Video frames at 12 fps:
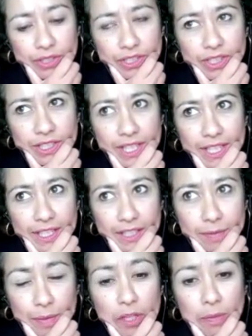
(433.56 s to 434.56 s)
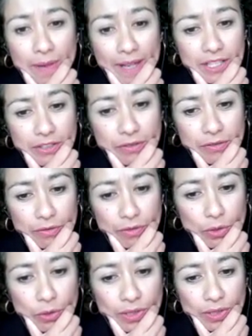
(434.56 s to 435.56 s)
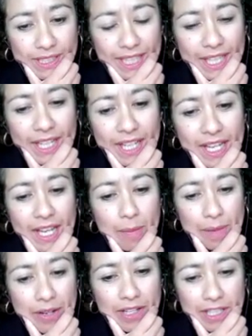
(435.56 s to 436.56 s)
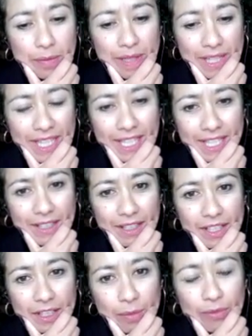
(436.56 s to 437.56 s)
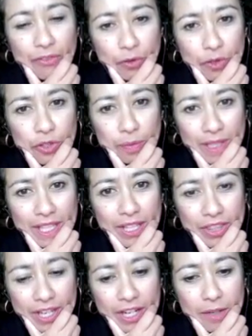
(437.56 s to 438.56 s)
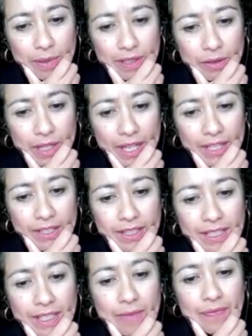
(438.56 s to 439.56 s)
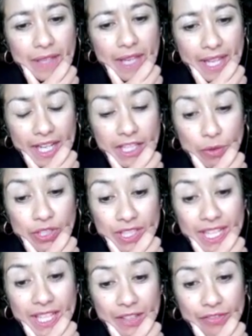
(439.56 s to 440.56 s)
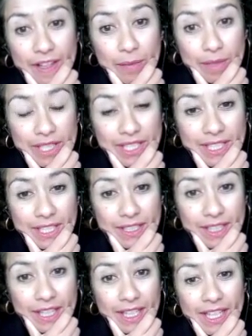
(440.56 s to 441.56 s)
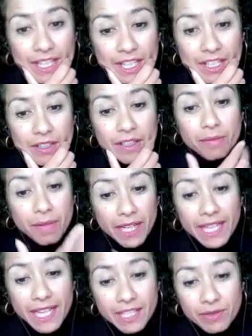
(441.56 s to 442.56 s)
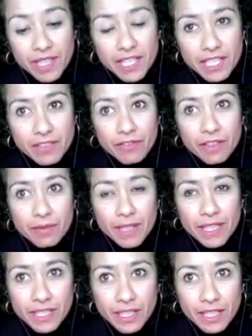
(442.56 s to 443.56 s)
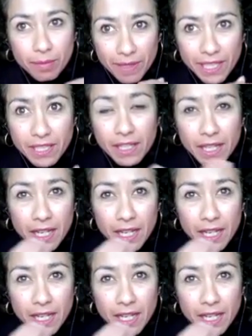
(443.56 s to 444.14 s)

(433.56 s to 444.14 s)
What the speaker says: to just take us both back to recall is that period at the beginning, you know, before you begin therapy, and actually what state the family's in. And I know in my case it's slightly different. My son had been,